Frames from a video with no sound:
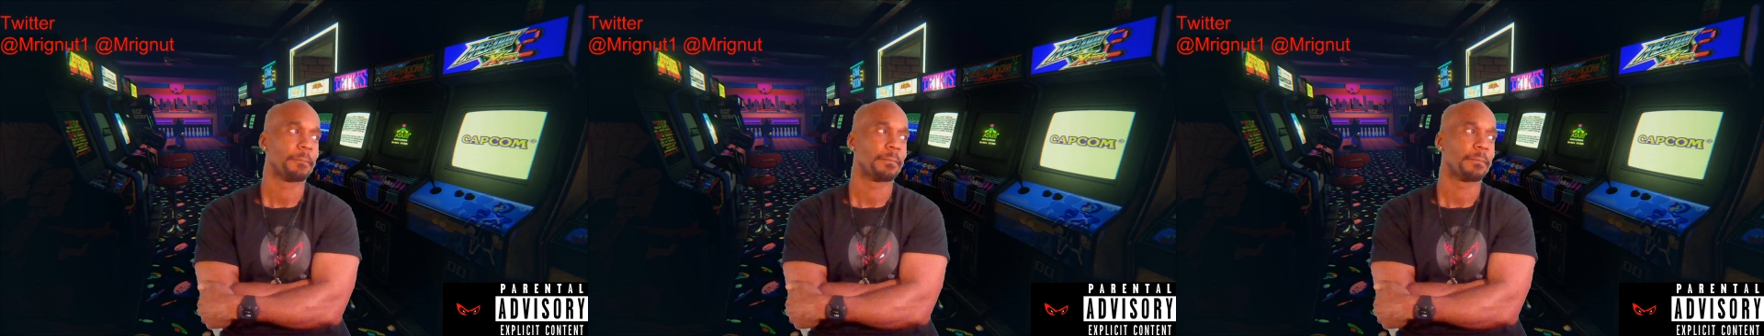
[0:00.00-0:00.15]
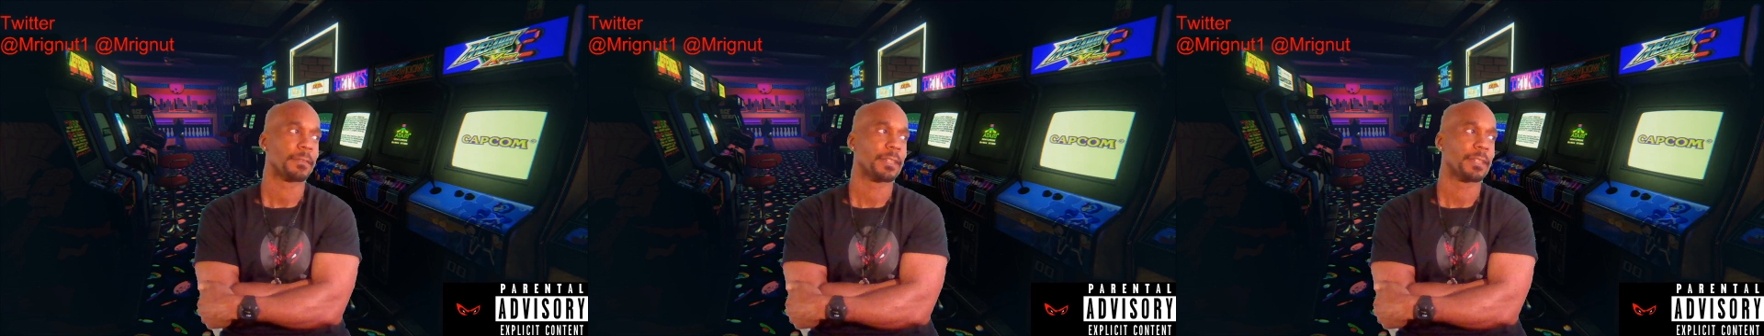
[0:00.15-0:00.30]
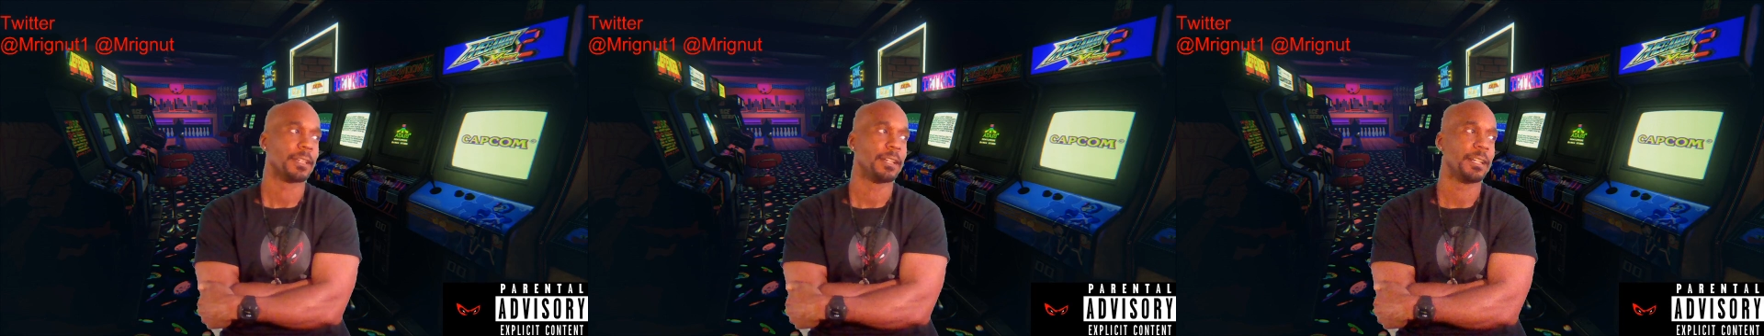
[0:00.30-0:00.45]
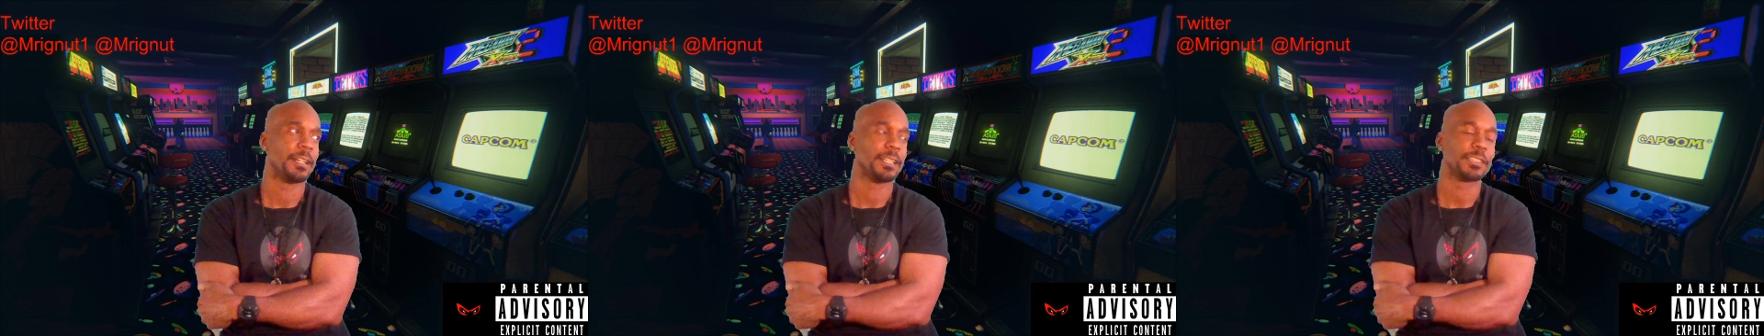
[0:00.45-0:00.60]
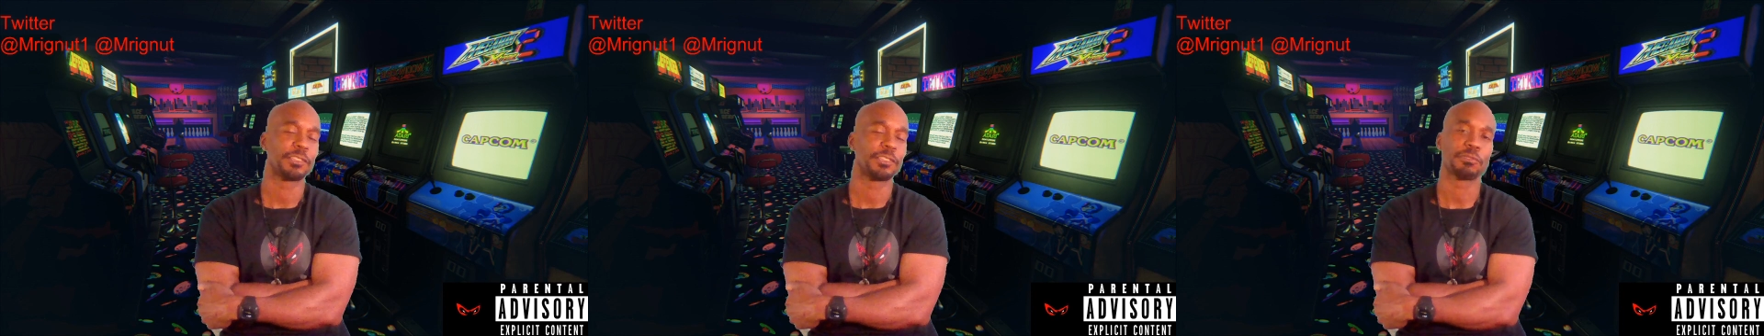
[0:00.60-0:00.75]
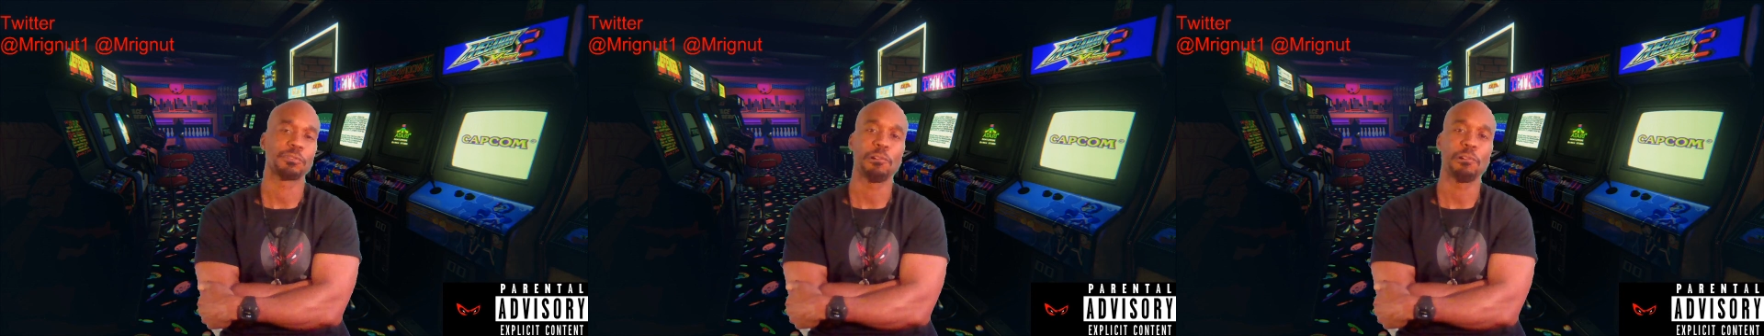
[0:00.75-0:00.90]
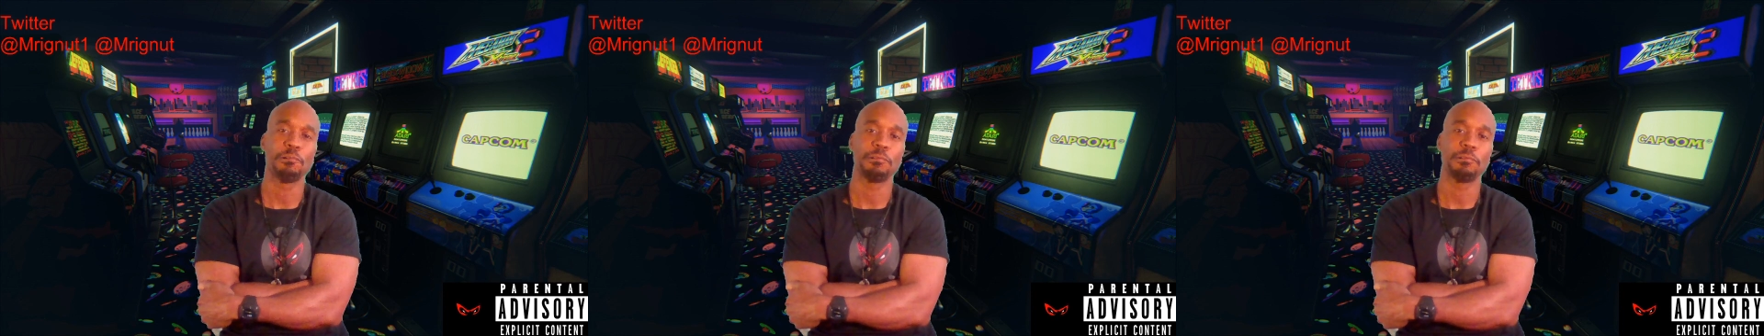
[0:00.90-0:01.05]
uh,
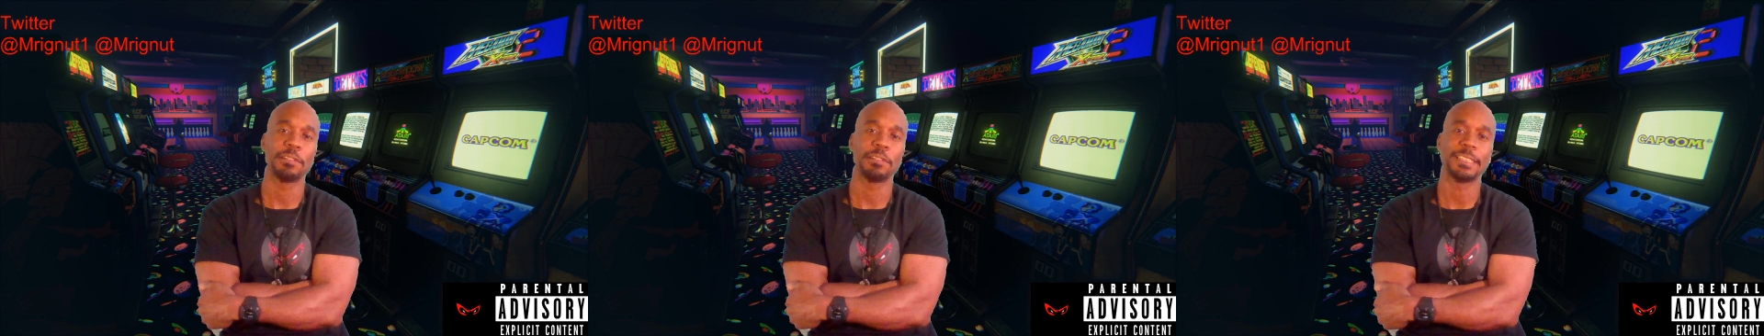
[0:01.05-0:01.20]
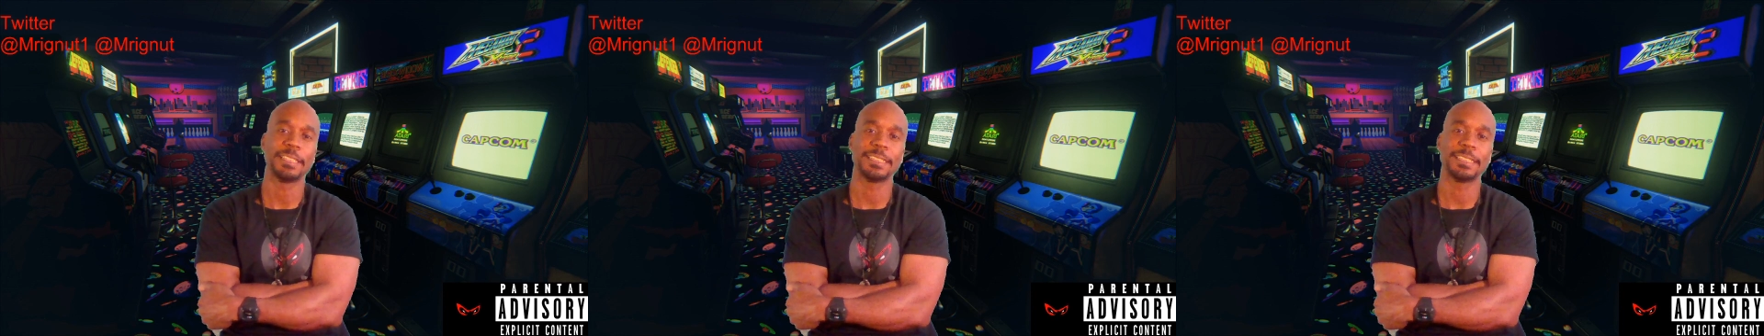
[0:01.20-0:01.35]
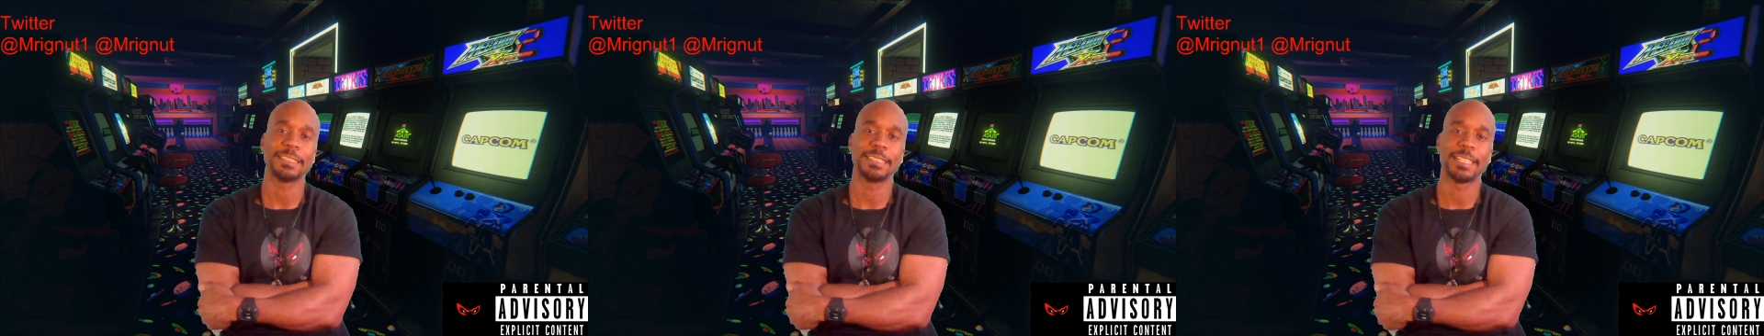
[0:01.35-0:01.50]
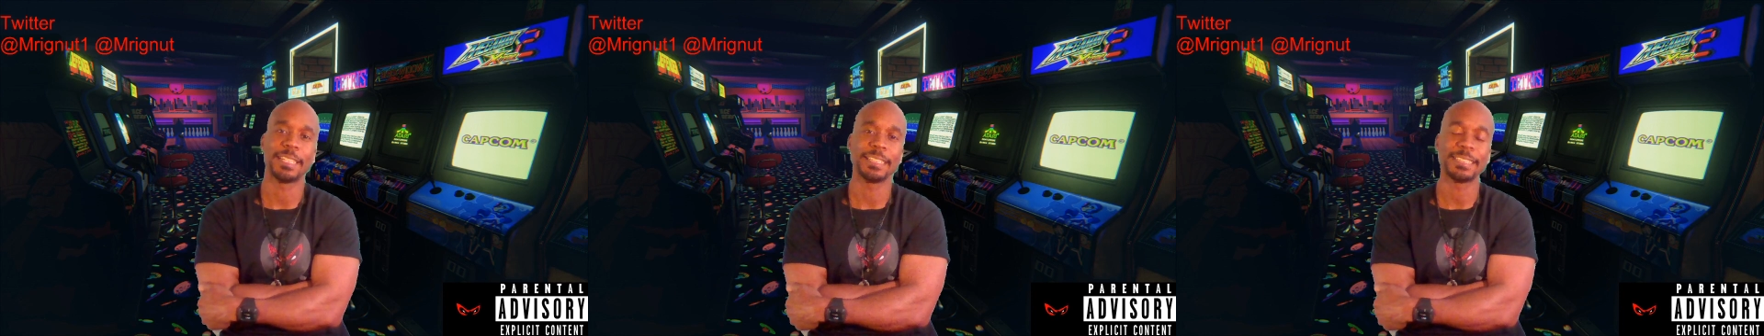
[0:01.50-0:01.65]
trolling uh,